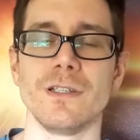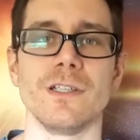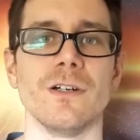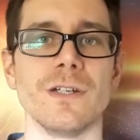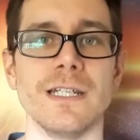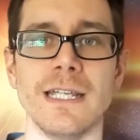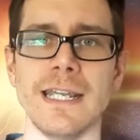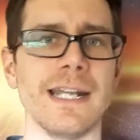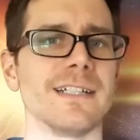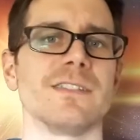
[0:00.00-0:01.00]
and
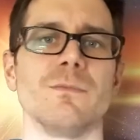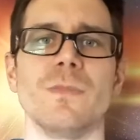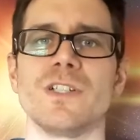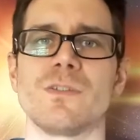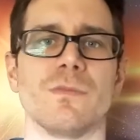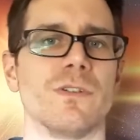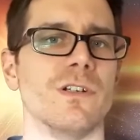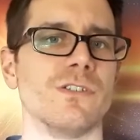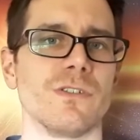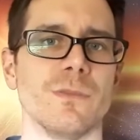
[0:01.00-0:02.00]
it's a much more
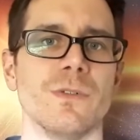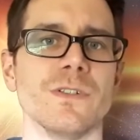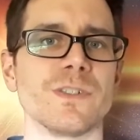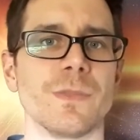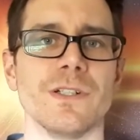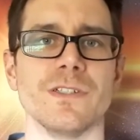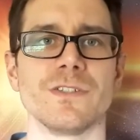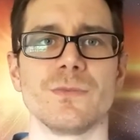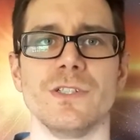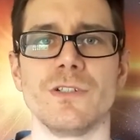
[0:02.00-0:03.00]
enjoyable
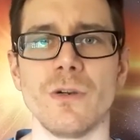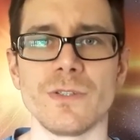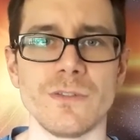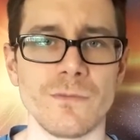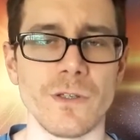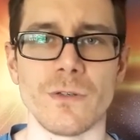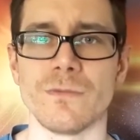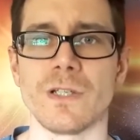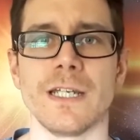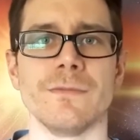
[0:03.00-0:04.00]
experience when you go with the flow
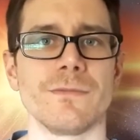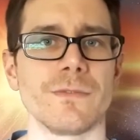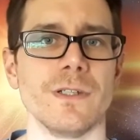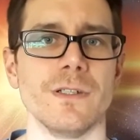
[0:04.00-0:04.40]
of life.